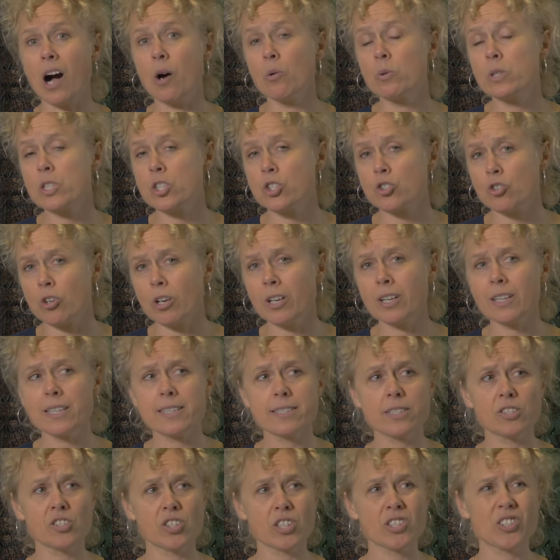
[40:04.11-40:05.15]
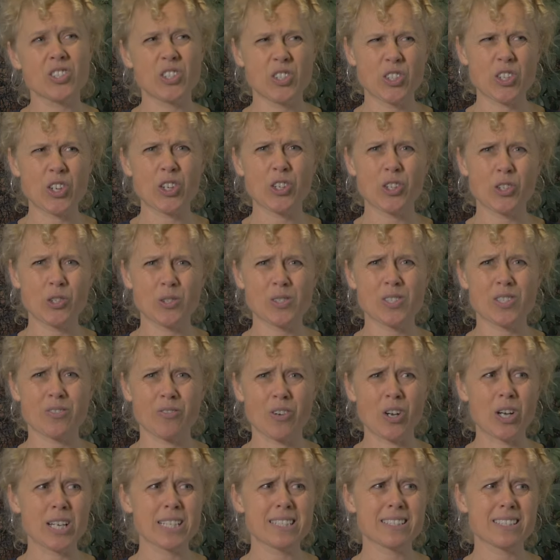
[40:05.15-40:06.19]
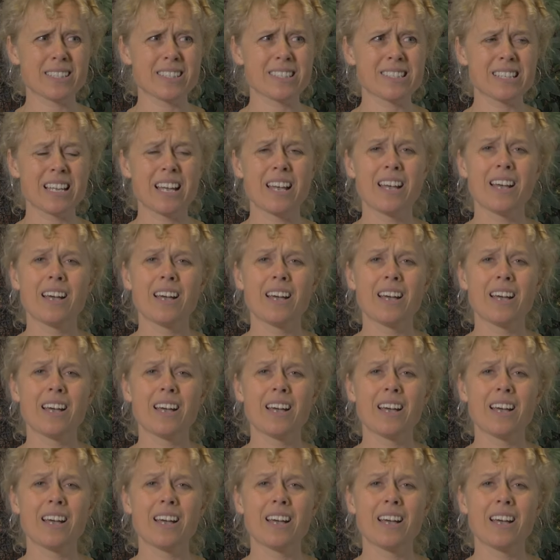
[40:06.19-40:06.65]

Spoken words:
I would strongly suggest you don't use devices